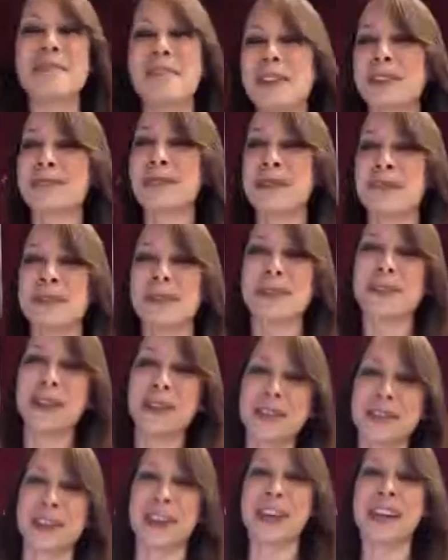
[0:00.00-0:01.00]
most people are
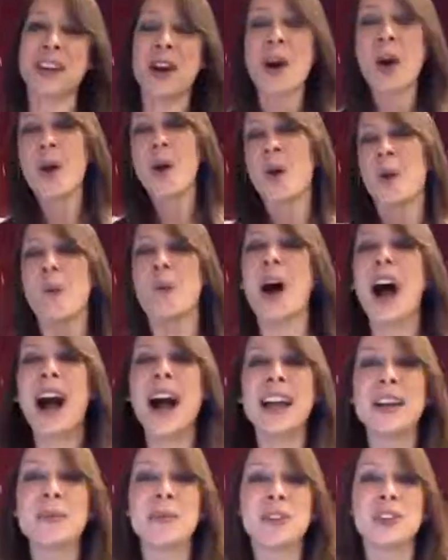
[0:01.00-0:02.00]
wondering,
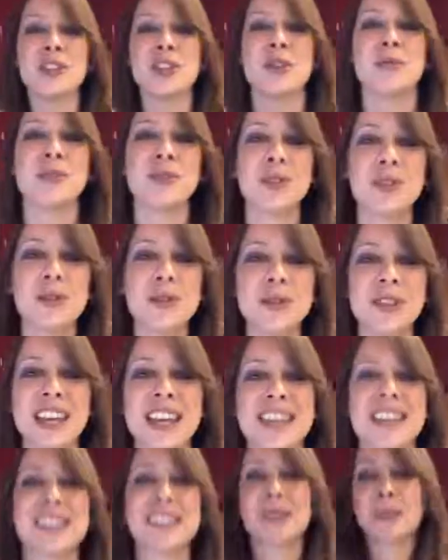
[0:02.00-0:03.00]
why would you do
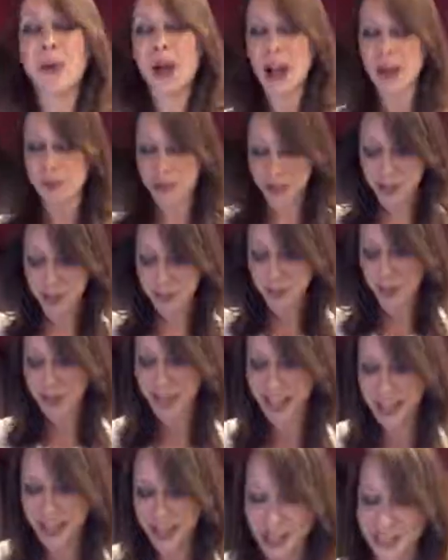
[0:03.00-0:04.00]
this? Why would you
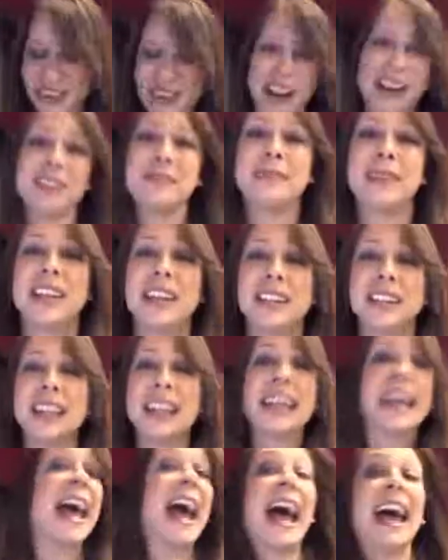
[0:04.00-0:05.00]
put a treadmill
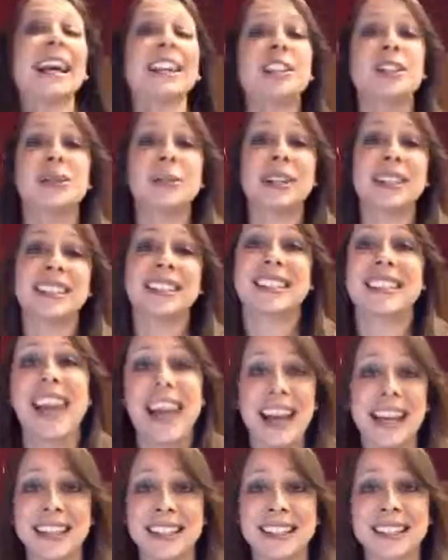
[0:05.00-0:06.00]
at your
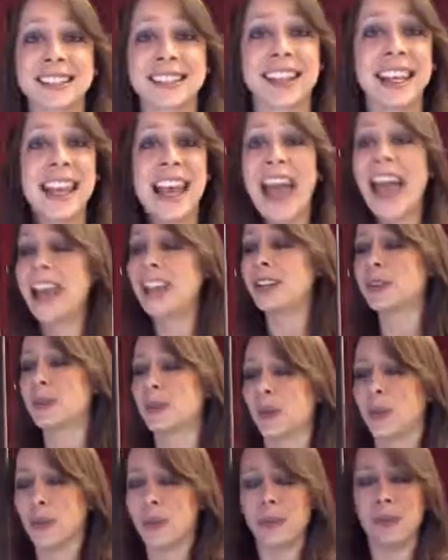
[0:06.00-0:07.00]
desk and
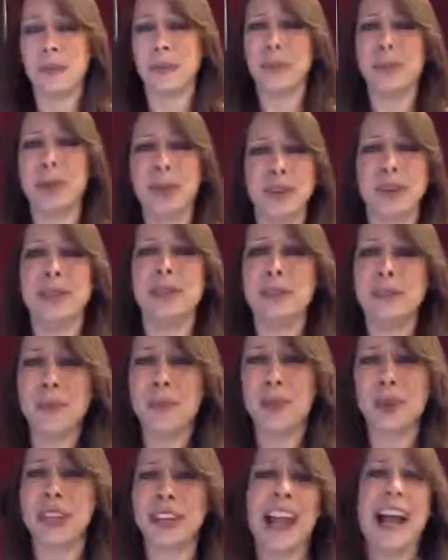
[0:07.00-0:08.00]
burn
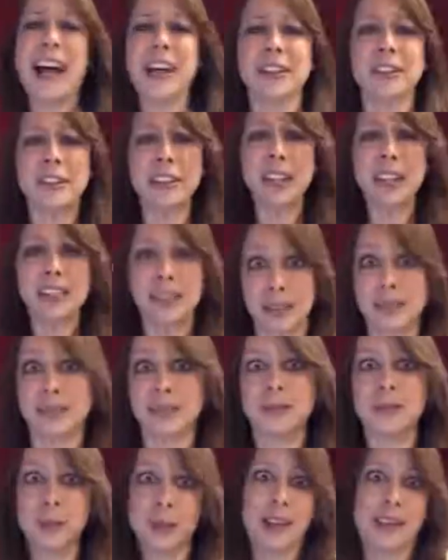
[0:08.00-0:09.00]
more calories?
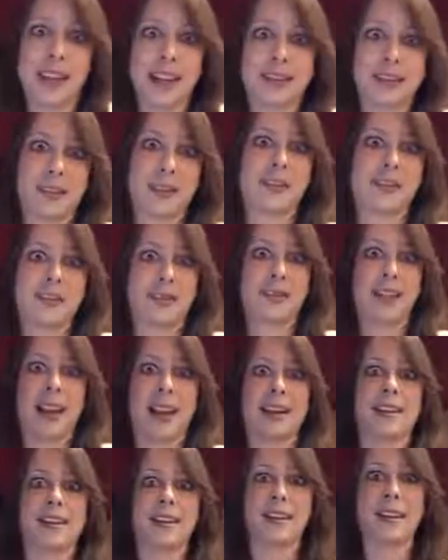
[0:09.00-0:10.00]
Well, that's
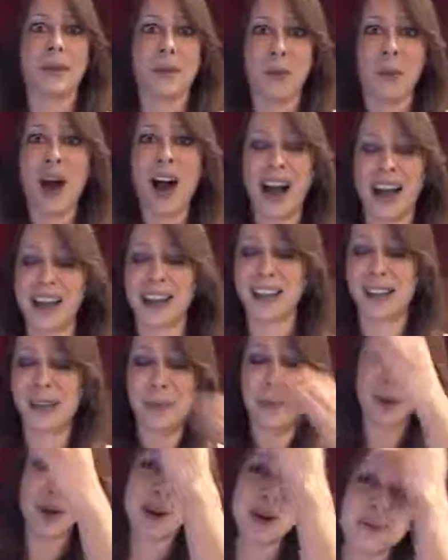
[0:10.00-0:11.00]
exactly why. You
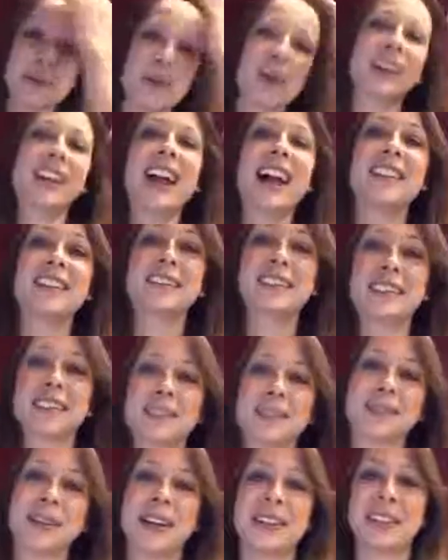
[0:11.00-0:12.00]
burn more calories
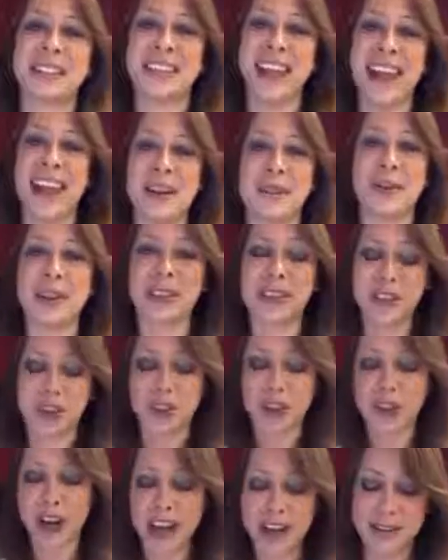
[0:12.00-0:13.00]
throughout the day with a
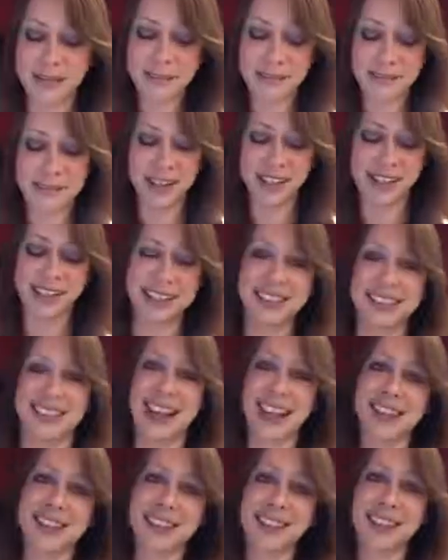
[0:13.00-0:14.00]
treadmill
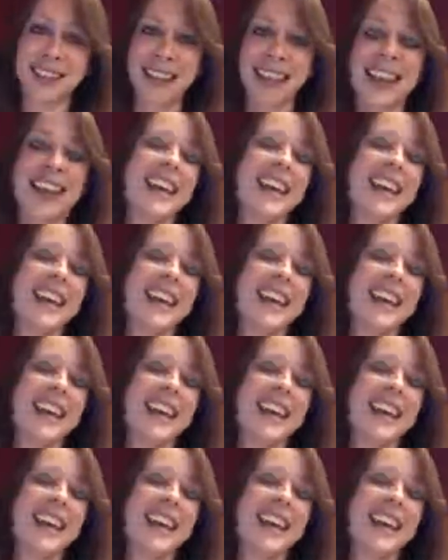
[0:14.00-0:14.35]
desk.